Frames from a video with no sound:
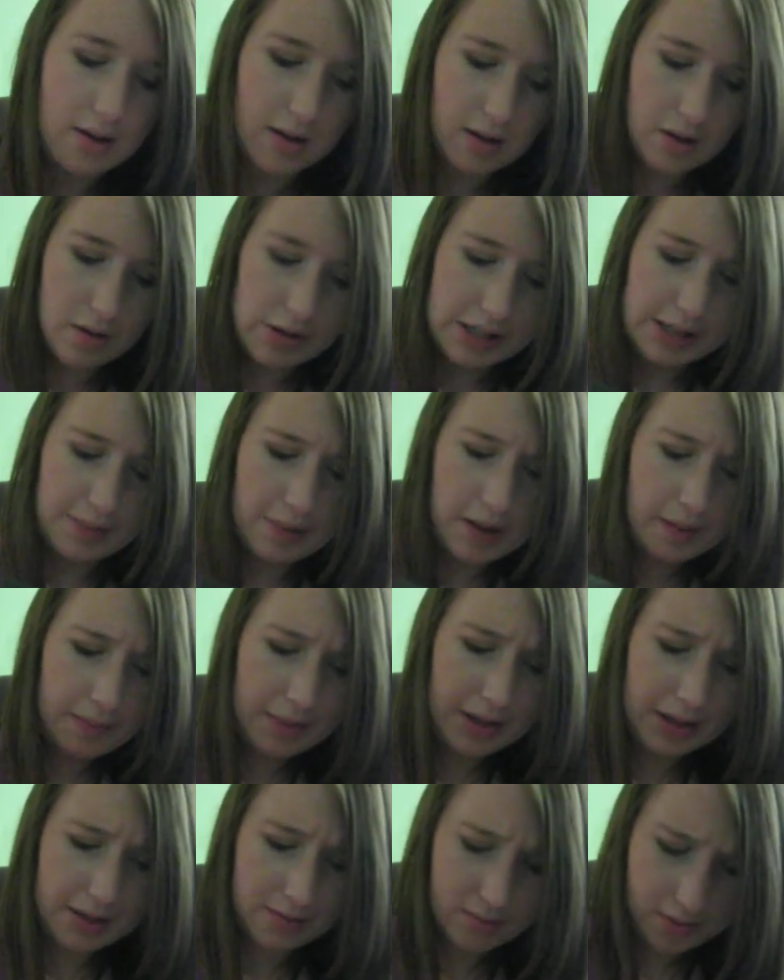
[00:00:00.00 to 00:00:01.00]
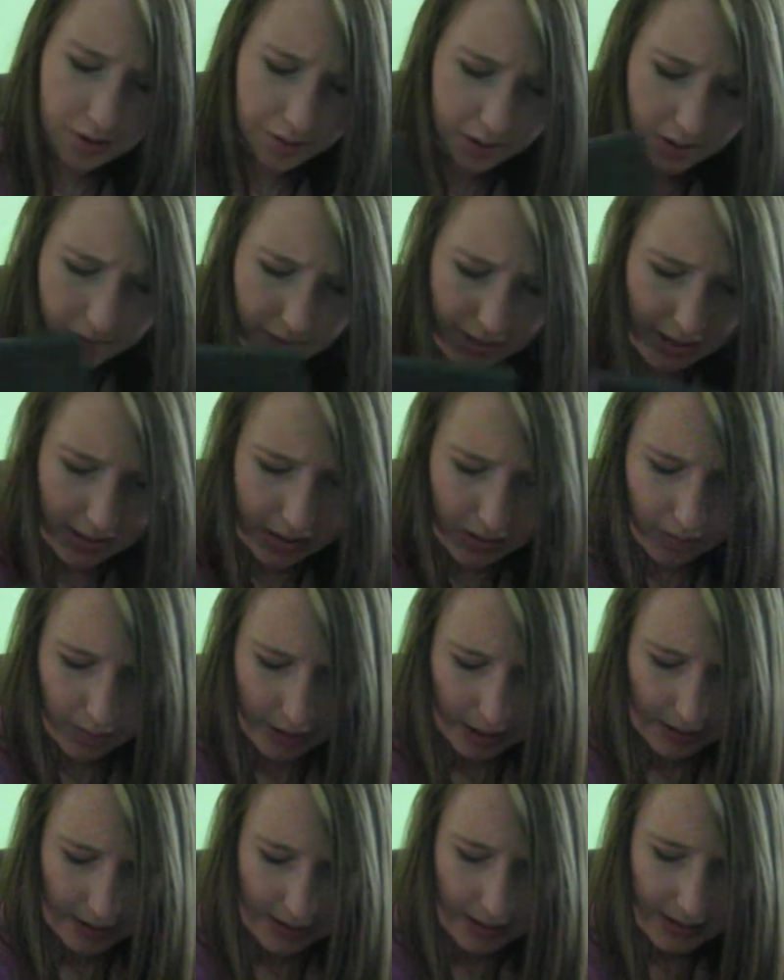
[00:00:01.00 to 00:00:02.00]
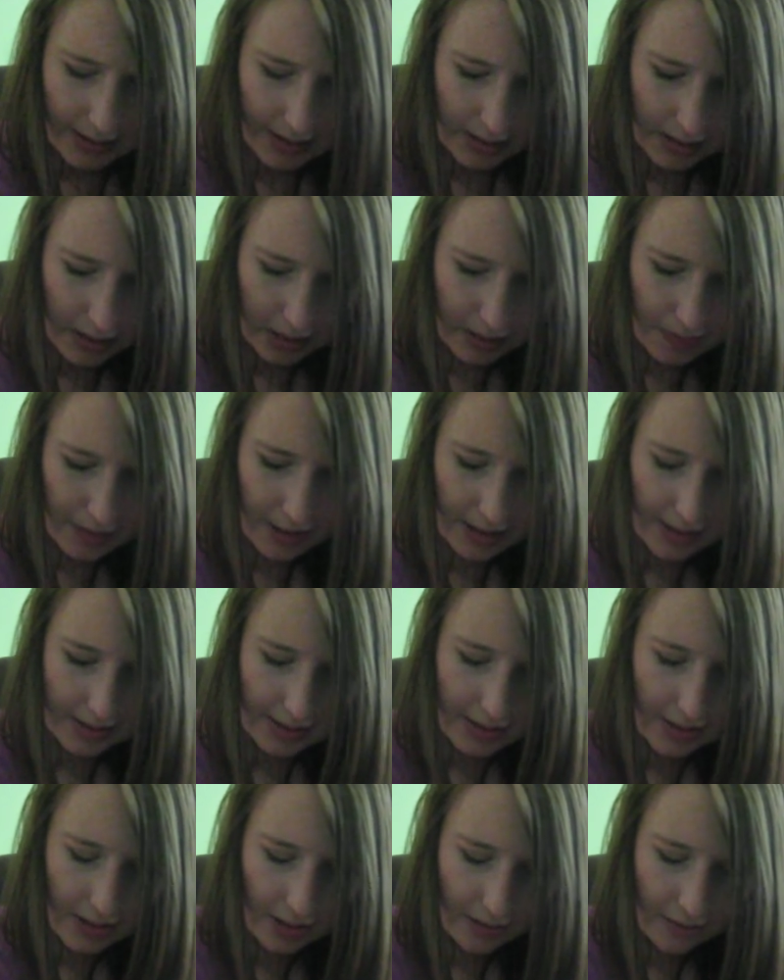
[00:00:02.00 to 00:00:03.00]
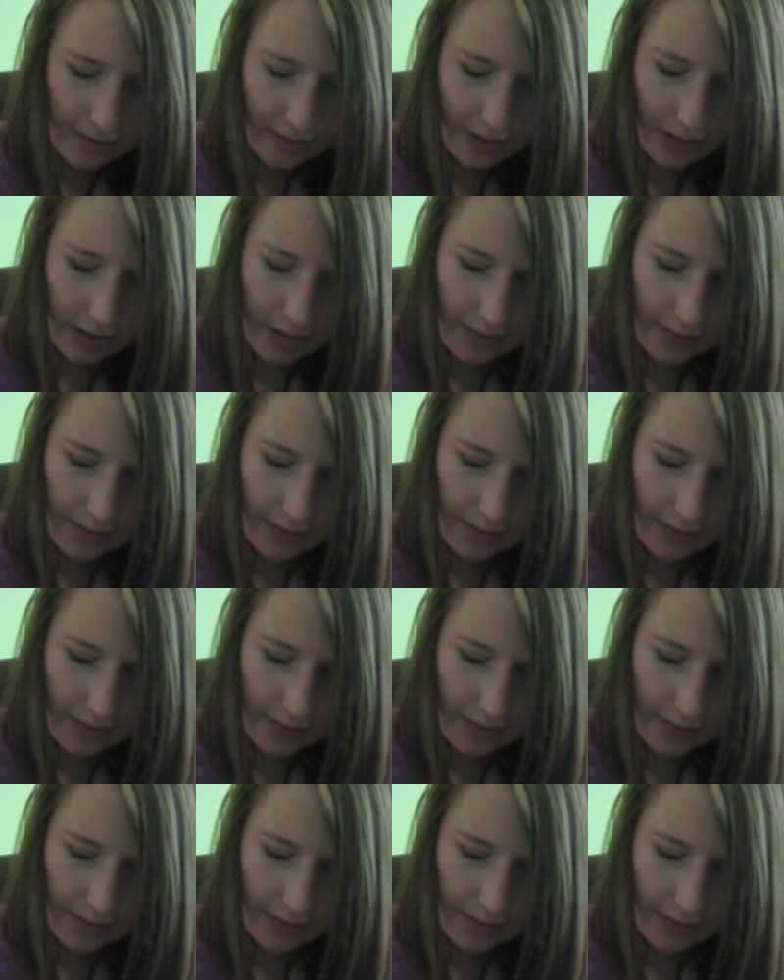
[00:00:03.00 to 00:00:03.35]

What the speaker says: Which I probably don't even need to bring this, just because it's not full.